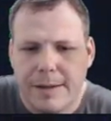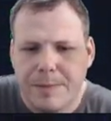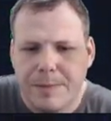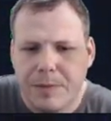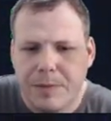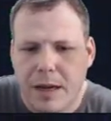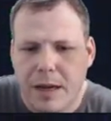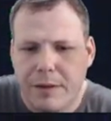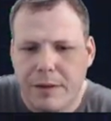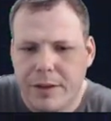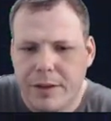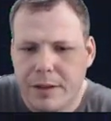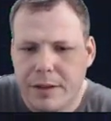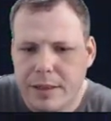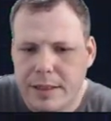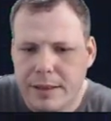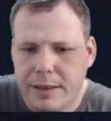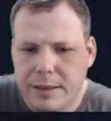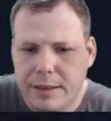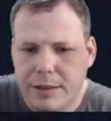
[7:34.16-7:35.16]
Very
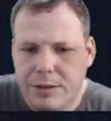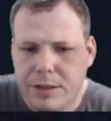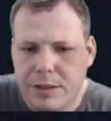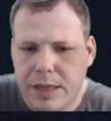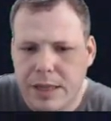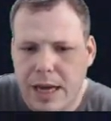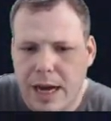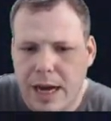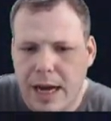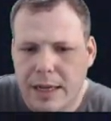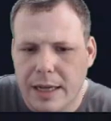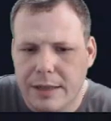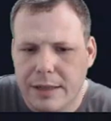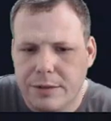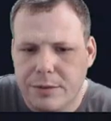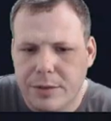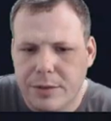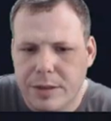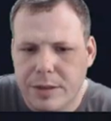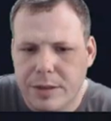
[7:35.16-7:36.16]
easy, you can hide the
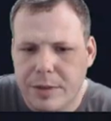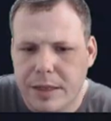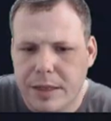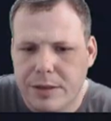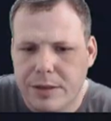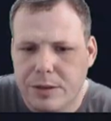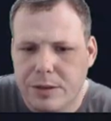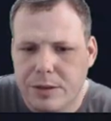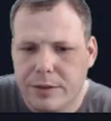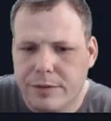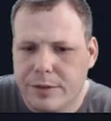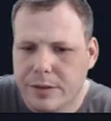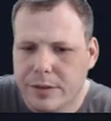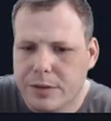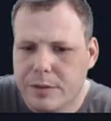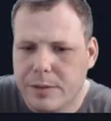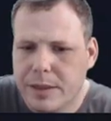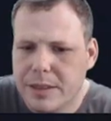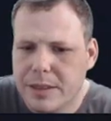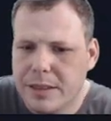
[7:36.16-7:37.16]
rebate, you can
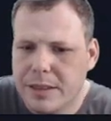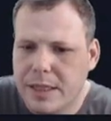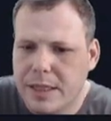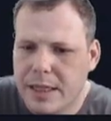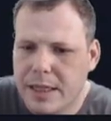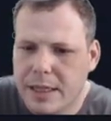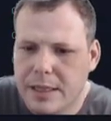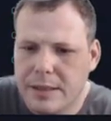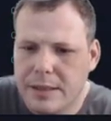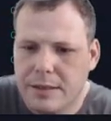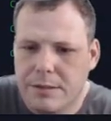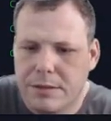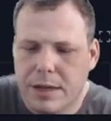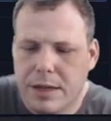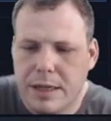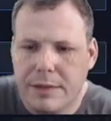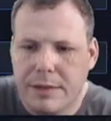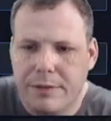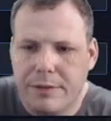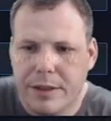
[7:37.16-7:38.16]
filter by the dates,
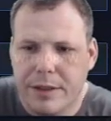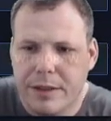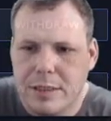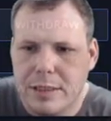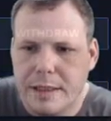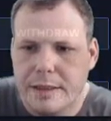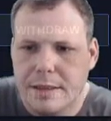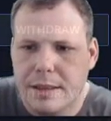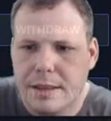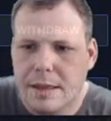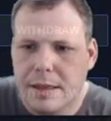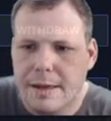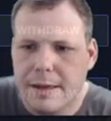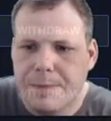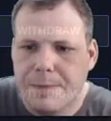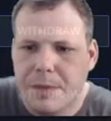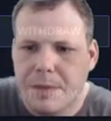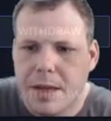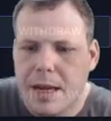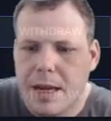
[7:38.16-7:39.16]
right? Very easy.
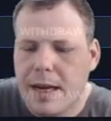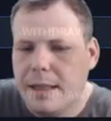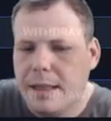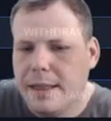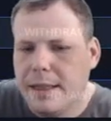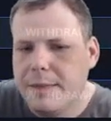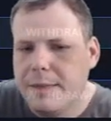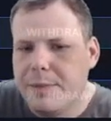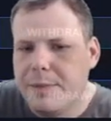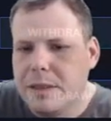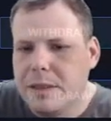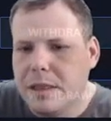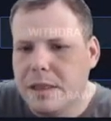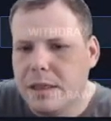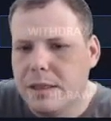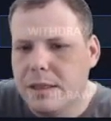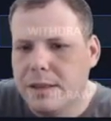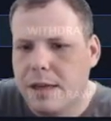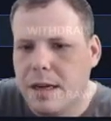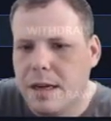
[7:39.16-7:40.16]
And I like it
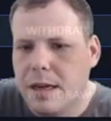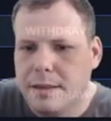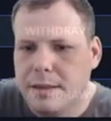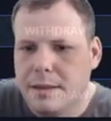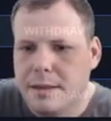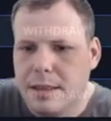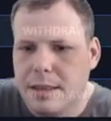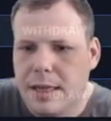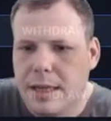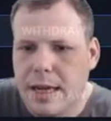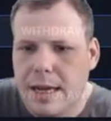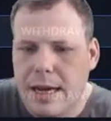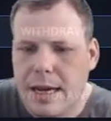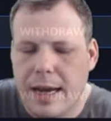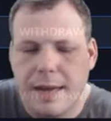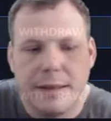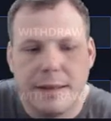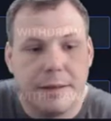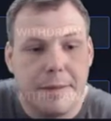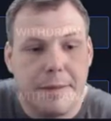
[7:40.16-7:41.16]
because honestly, it
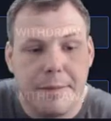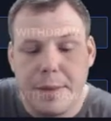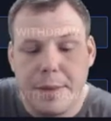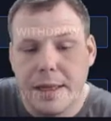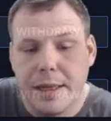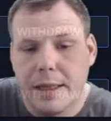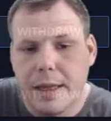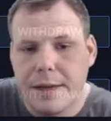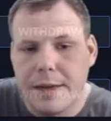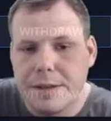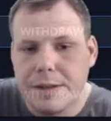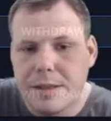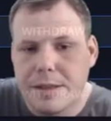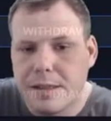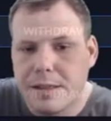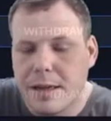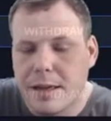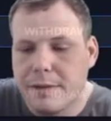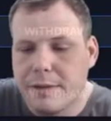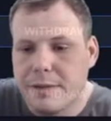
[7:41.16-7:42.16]
has big letters
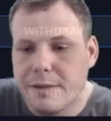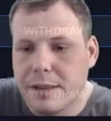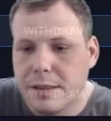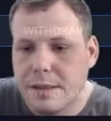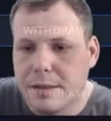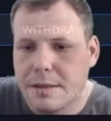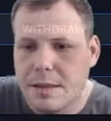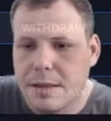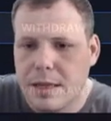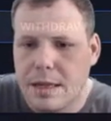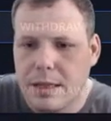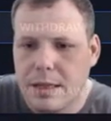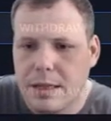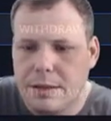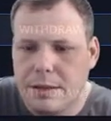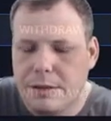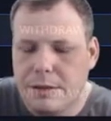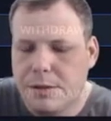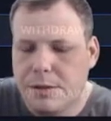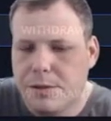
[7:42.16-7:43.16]
inside of this.
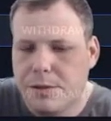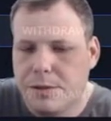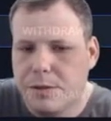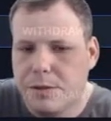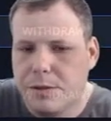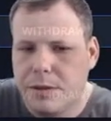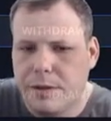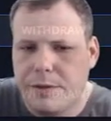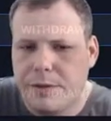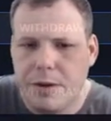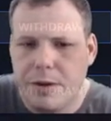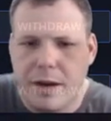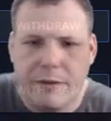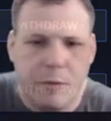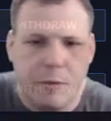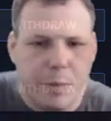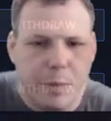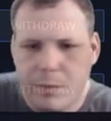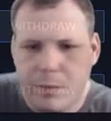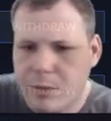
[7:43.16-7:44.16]
And so if you have
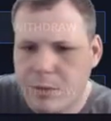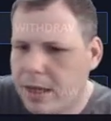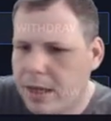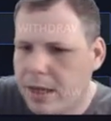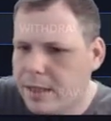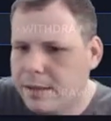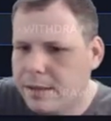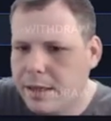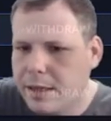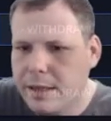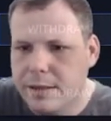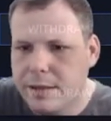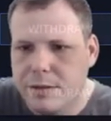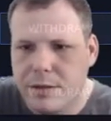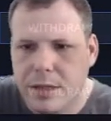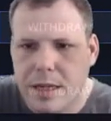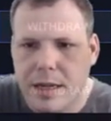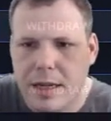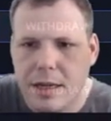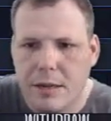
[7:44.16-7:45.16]
a problem with eyesight, it's
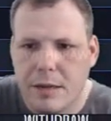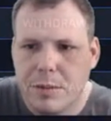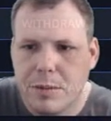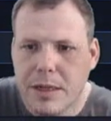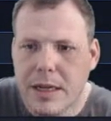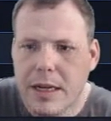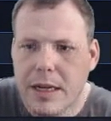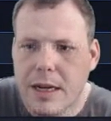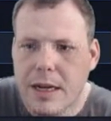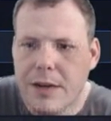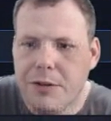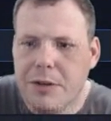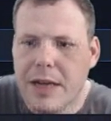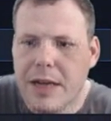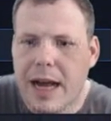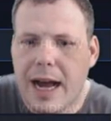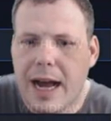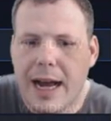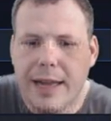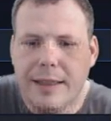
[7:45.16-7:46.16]
gonna help. And you can
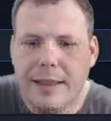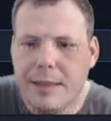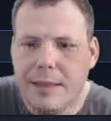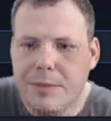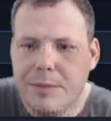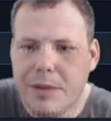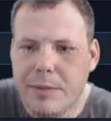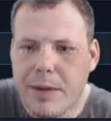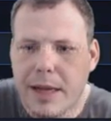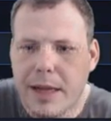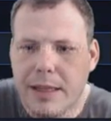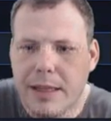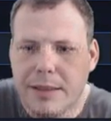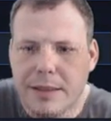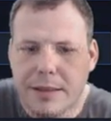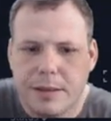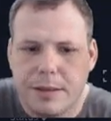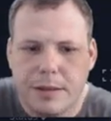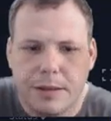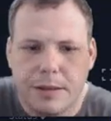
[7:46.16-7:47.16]
hide the empty
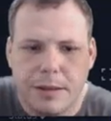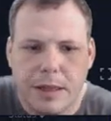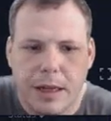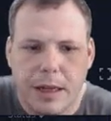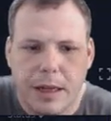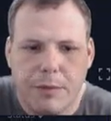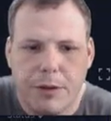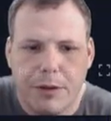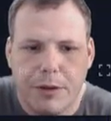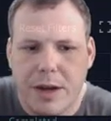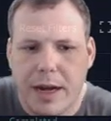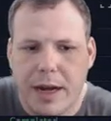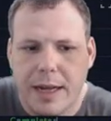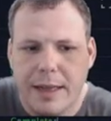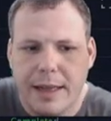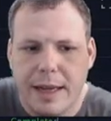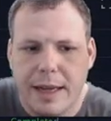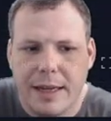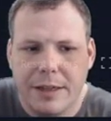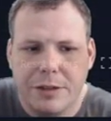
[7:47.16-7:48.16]
balances. And when you hide
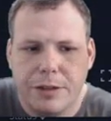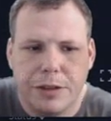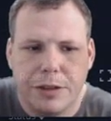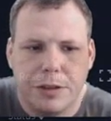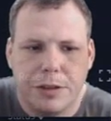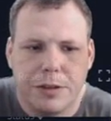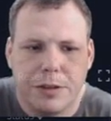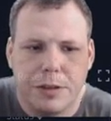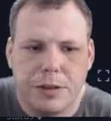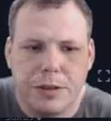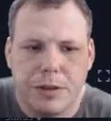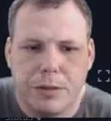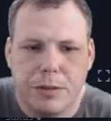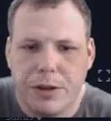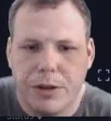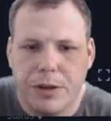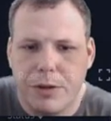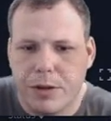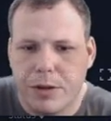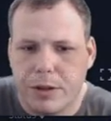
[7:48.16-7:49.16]
that, you're just gonna show
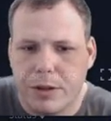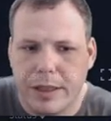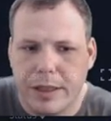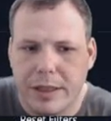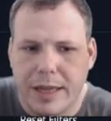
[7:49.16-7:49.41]
what you currently